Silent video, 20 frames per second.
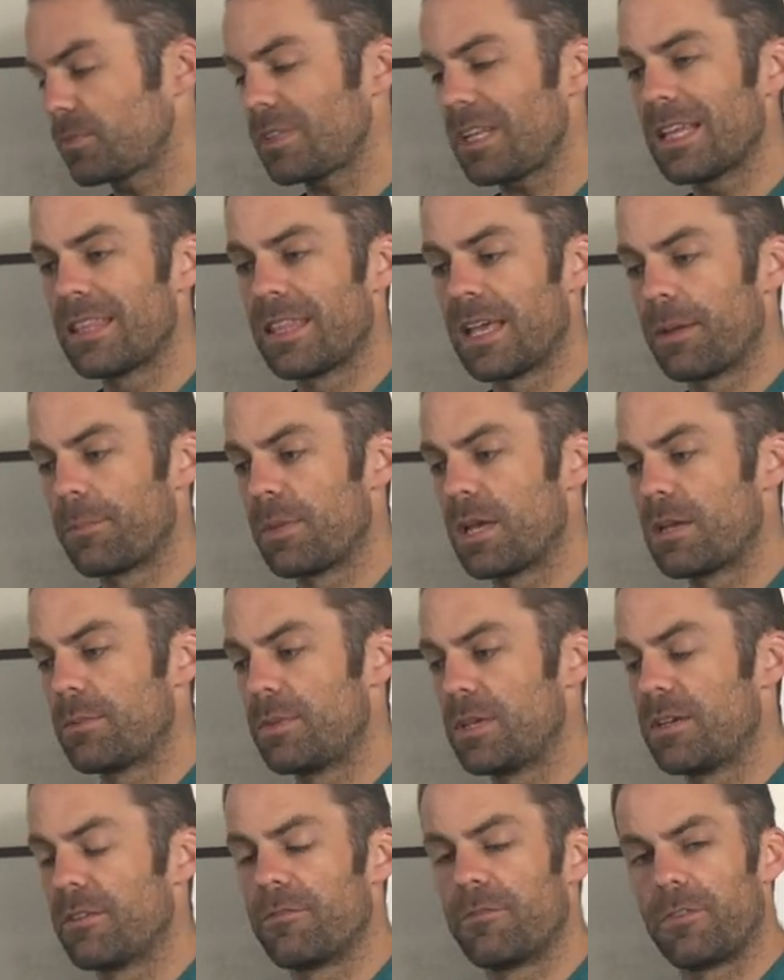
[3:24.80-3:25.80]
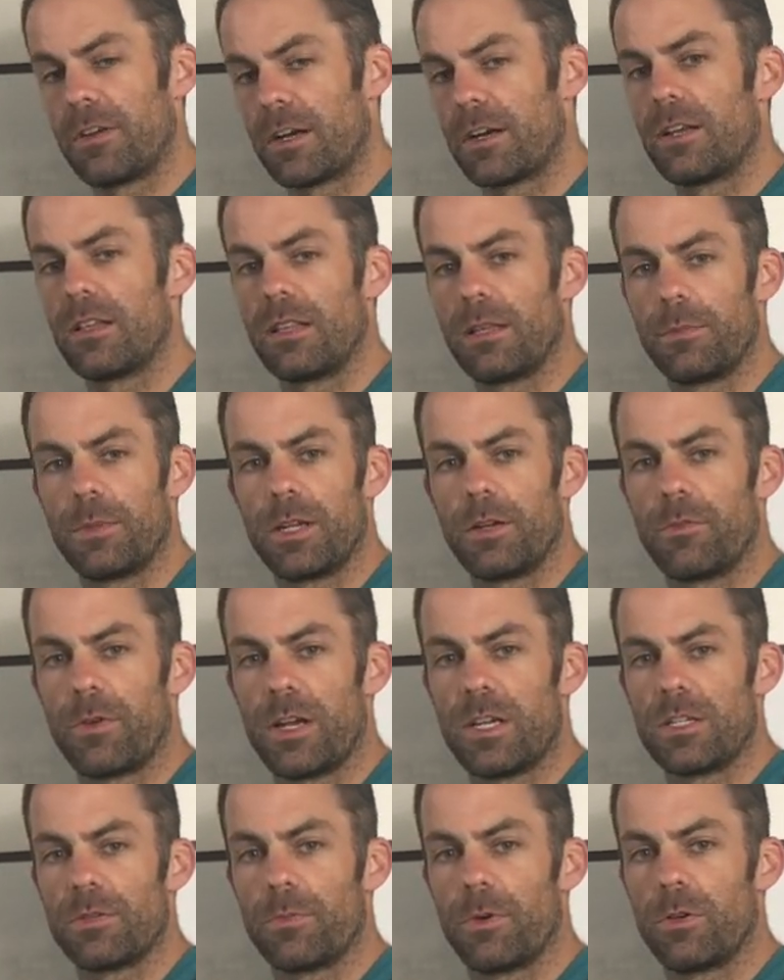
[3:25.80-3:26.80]
that may be a very limited
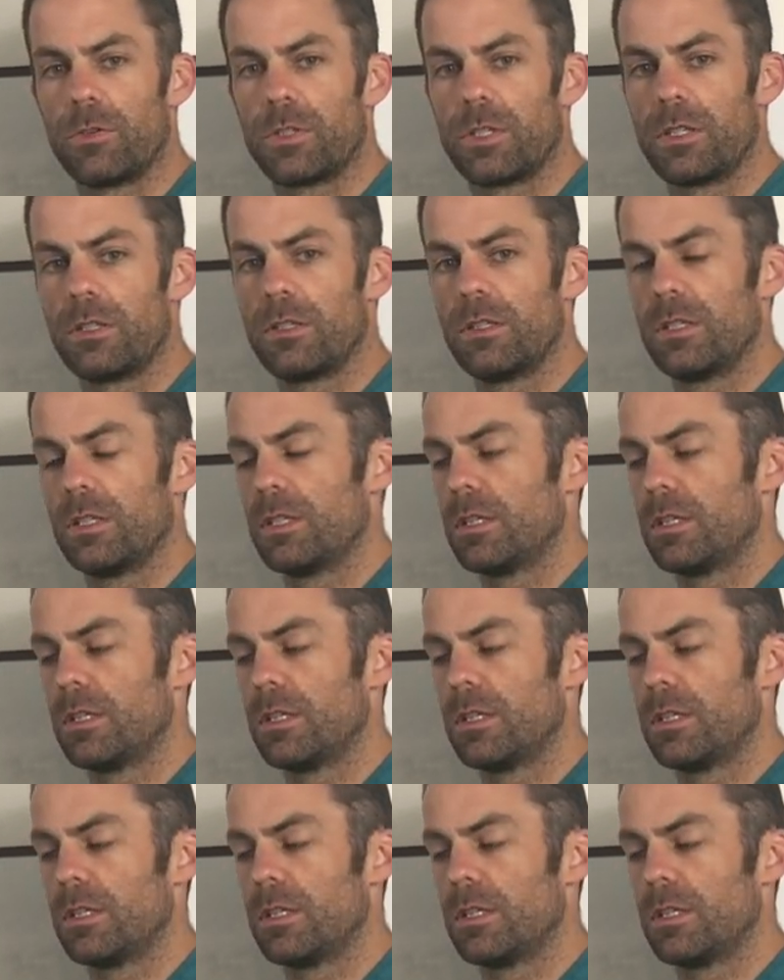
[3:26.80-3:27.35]
range of motion,